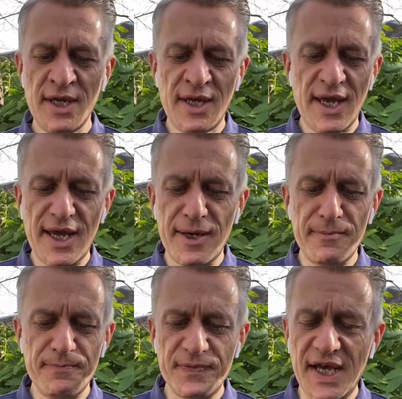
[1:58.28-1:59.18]

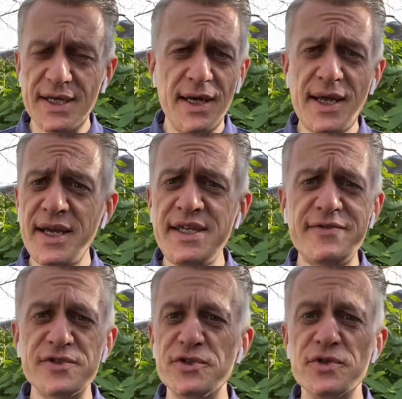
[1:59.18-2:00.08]
And I even
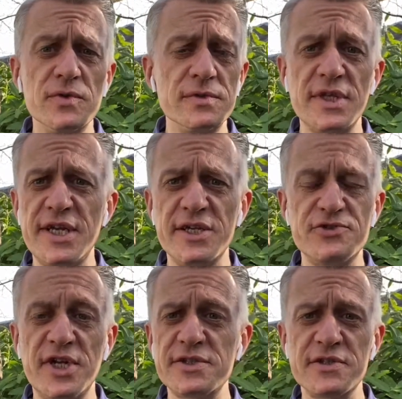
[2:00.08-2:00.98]
took going to the
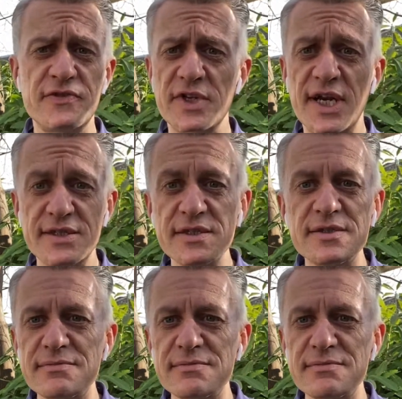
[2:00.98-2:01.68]
hairdressers for granted.